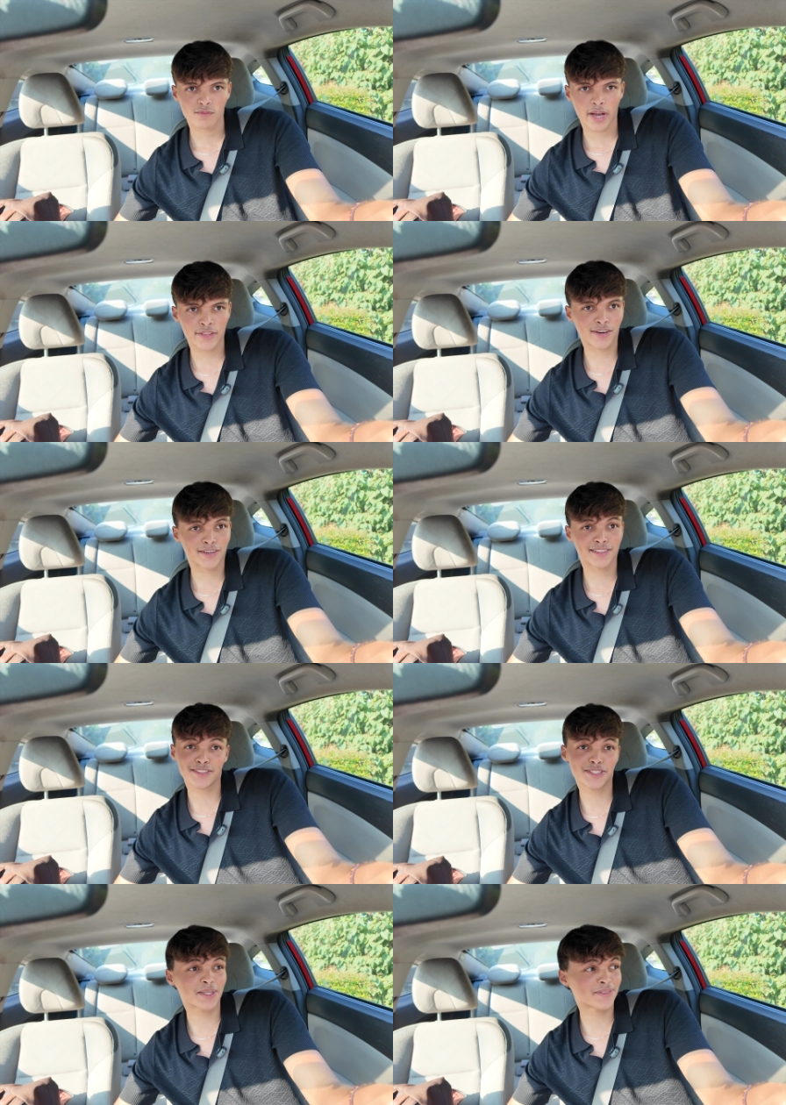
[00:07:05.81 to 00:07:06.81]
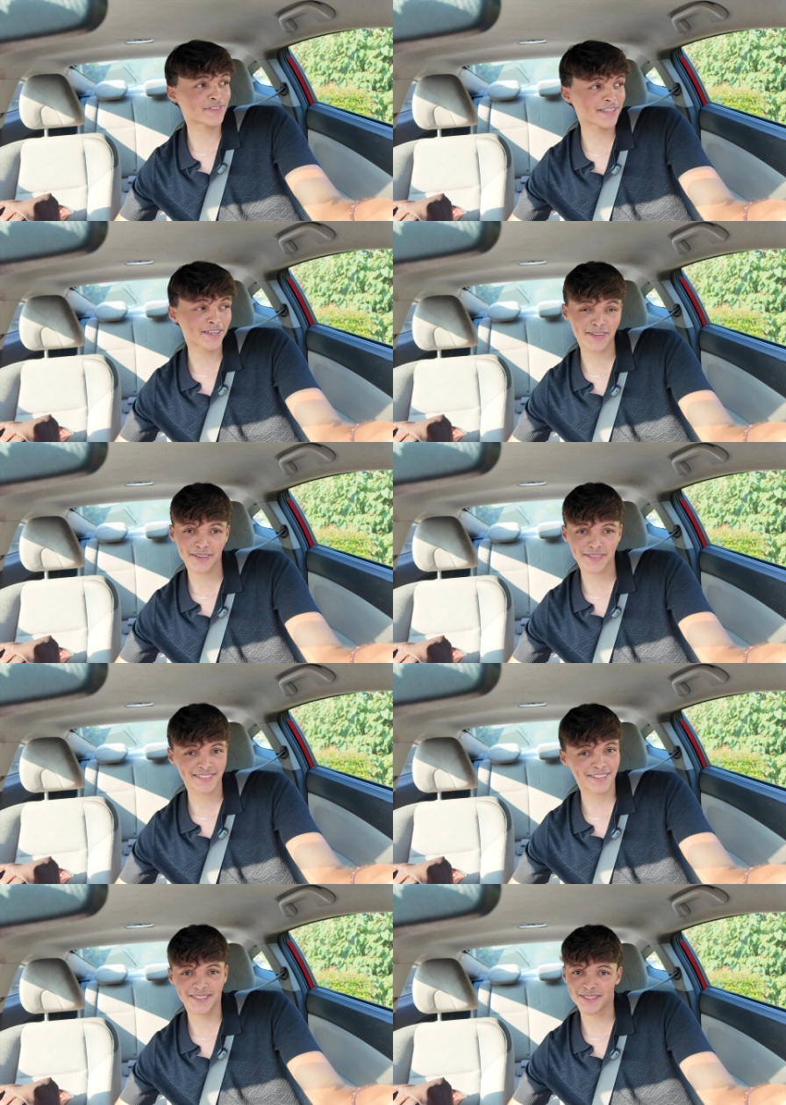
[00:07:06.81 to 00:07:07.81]
I thought let's do a video,
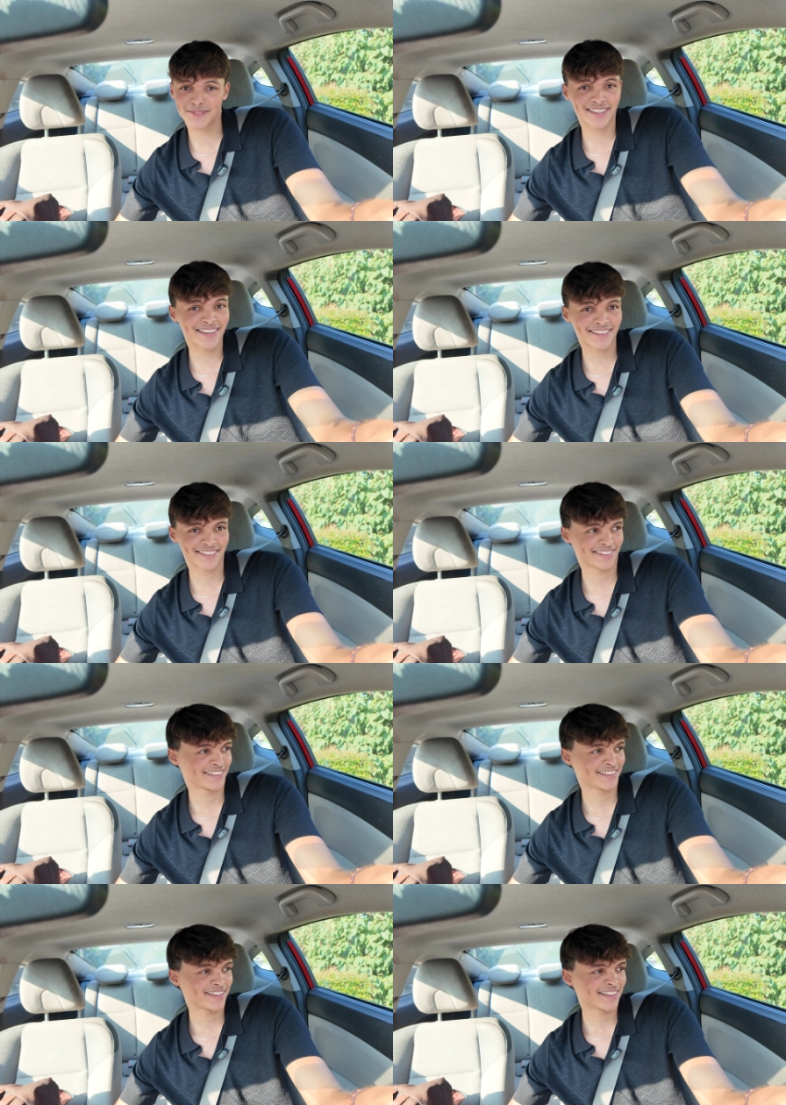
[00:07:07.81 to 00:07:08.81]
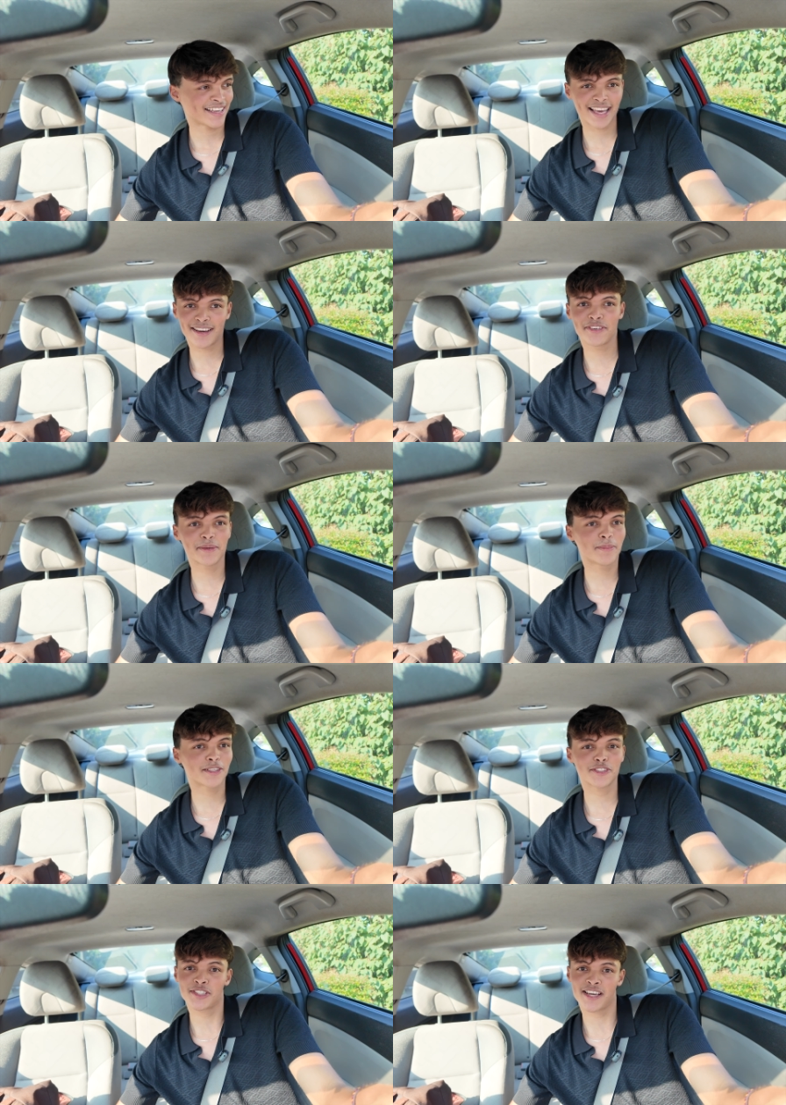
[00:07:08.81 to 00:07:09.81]
YouTube video. Every
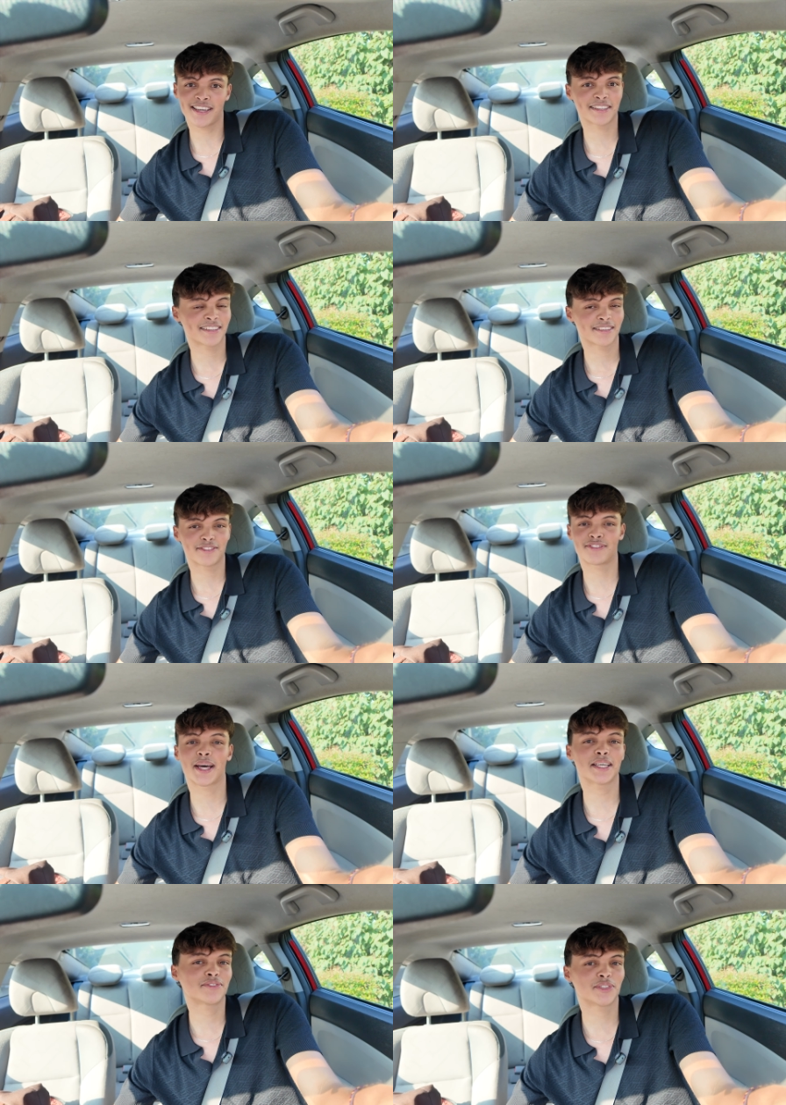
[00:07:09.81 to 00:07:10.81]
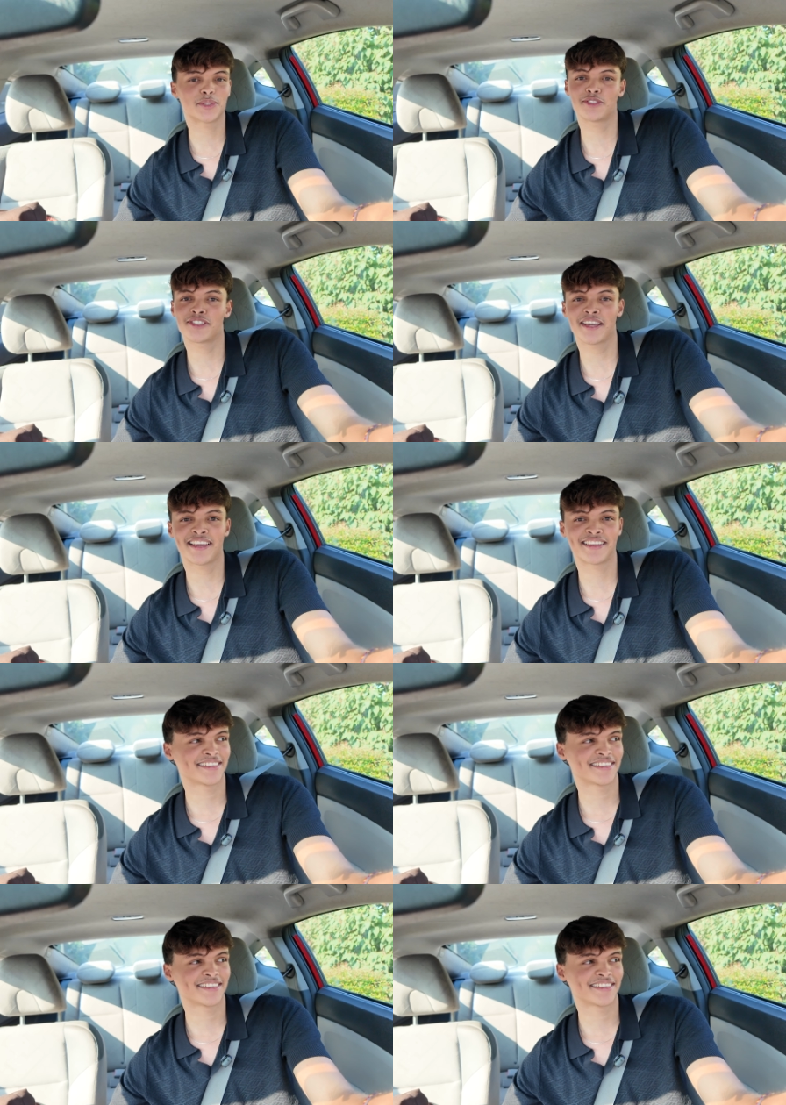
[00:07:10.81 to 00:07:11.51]
milkshake fast food chain.